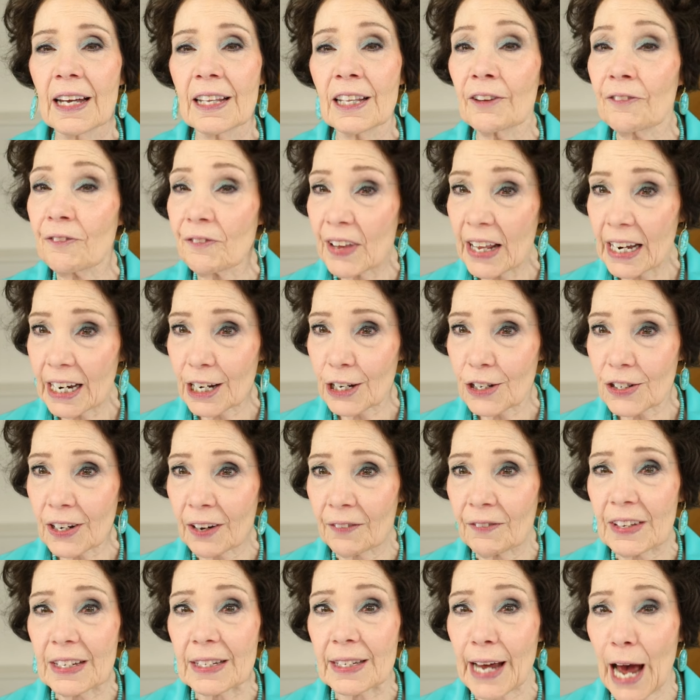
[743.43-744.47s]
The finish
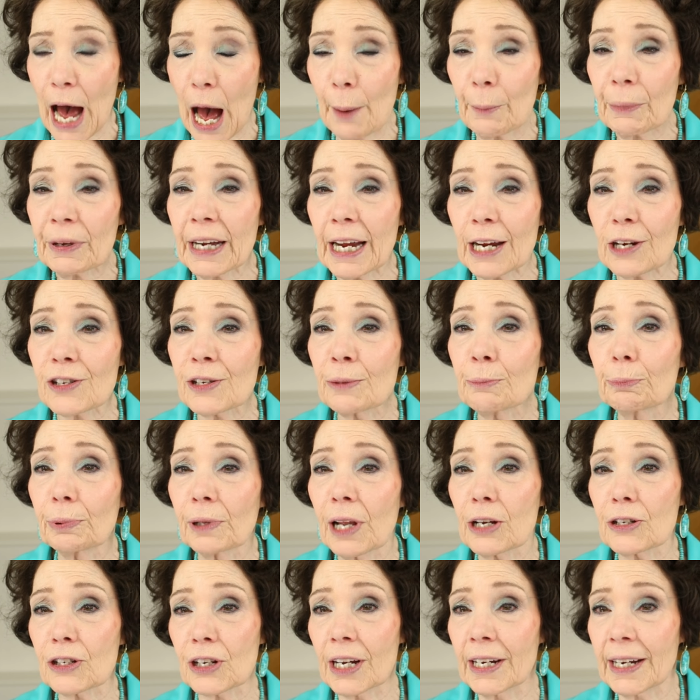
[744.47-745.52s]
of these combination
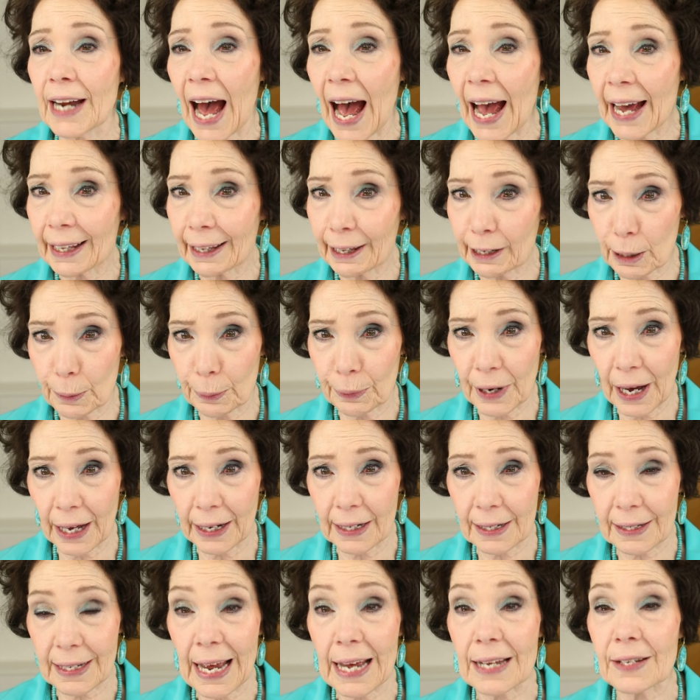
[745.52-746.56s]
blush and highlighter
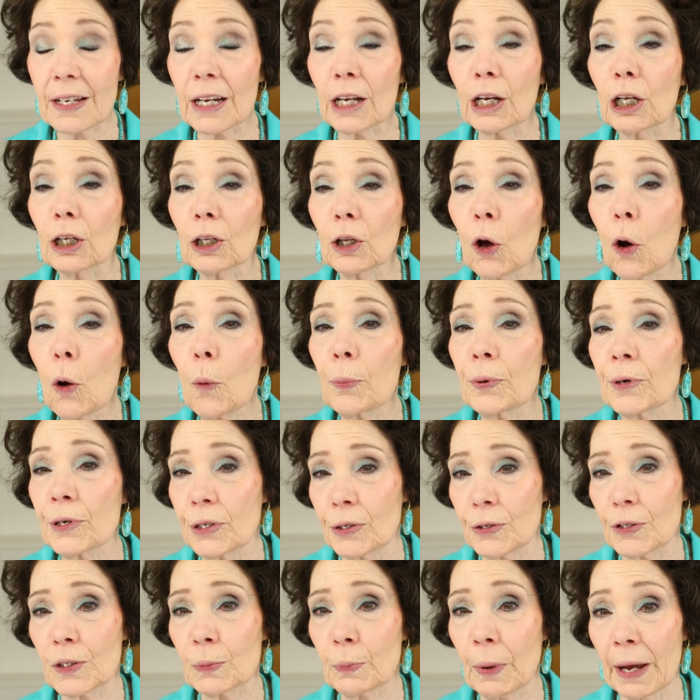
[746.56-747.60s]
products has a glow
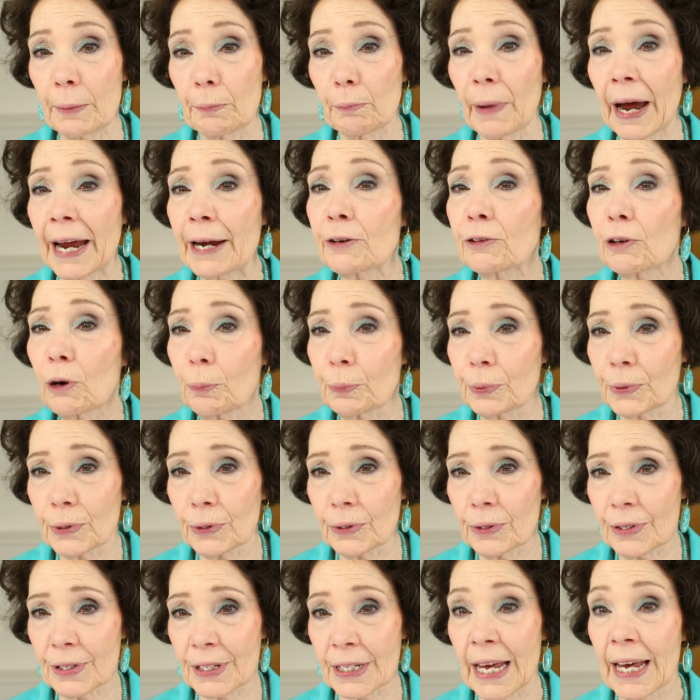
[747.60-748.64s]
produced by
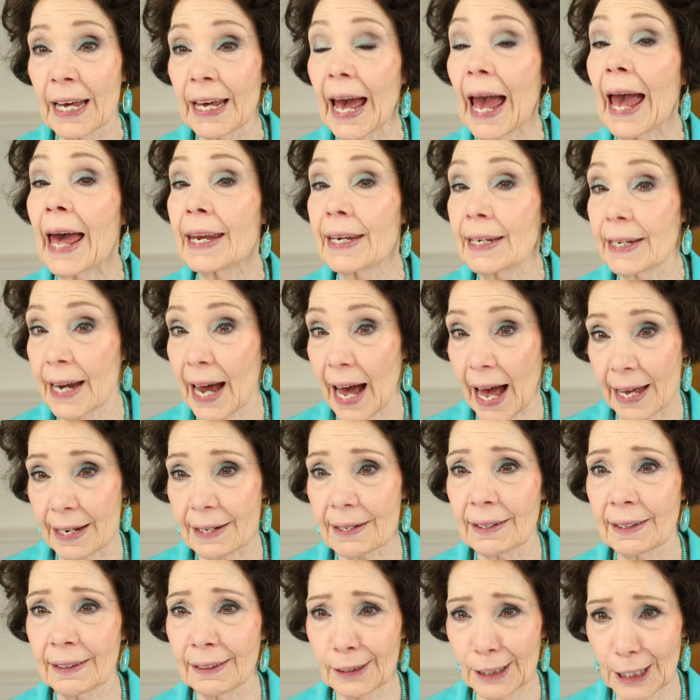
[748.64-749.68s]
micropearls and not
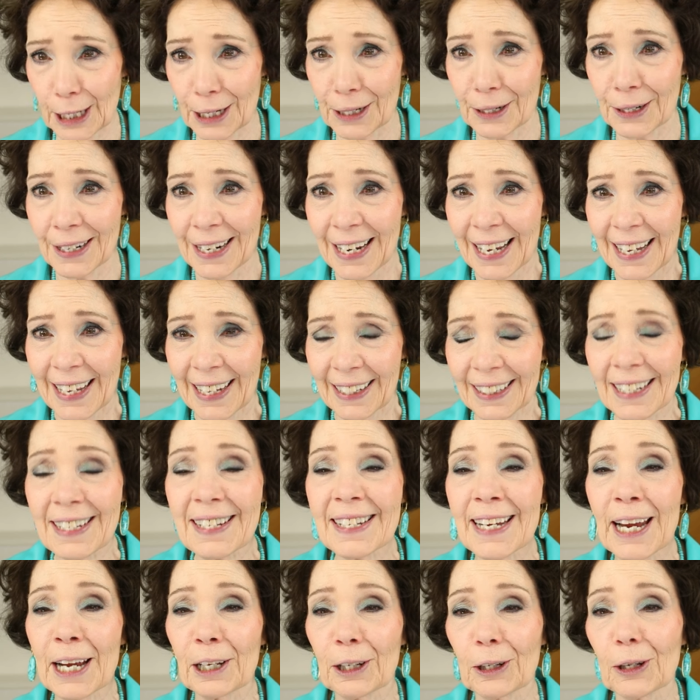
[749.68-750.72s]
glitter. Let's
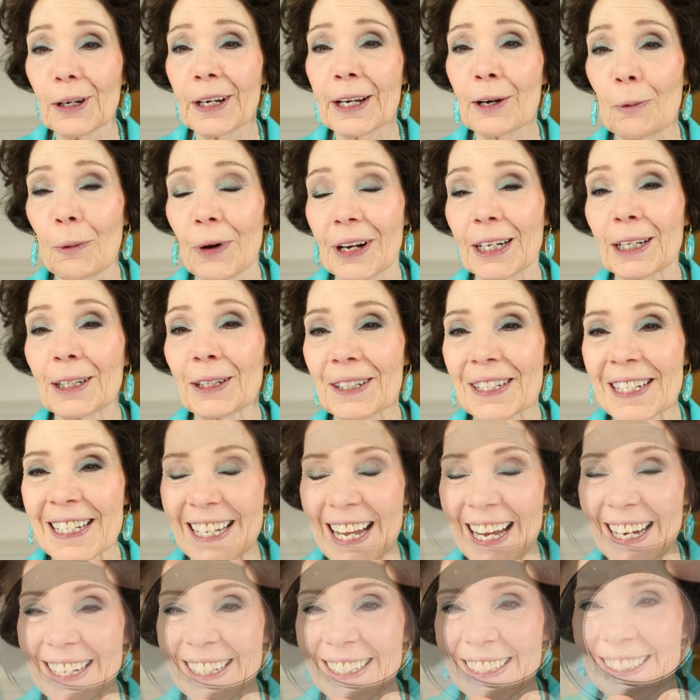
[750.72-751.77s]
take a look at what it looks
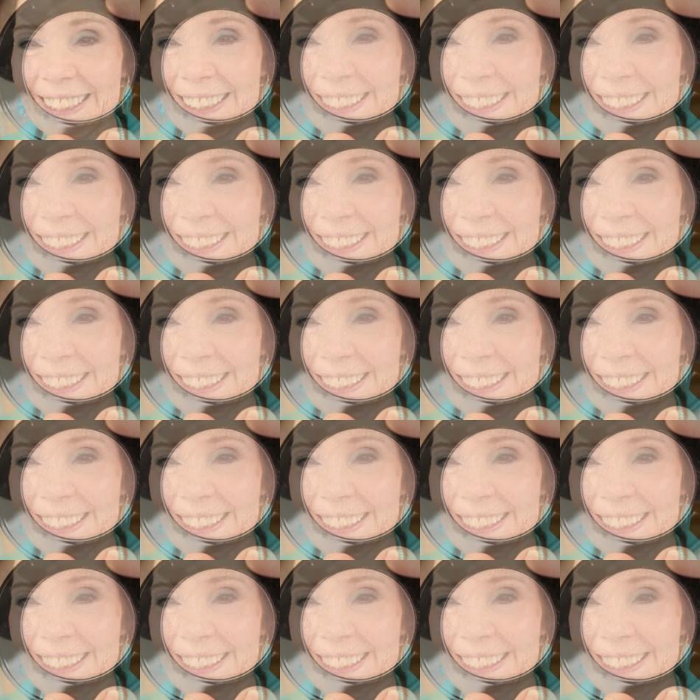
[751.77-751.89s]
like.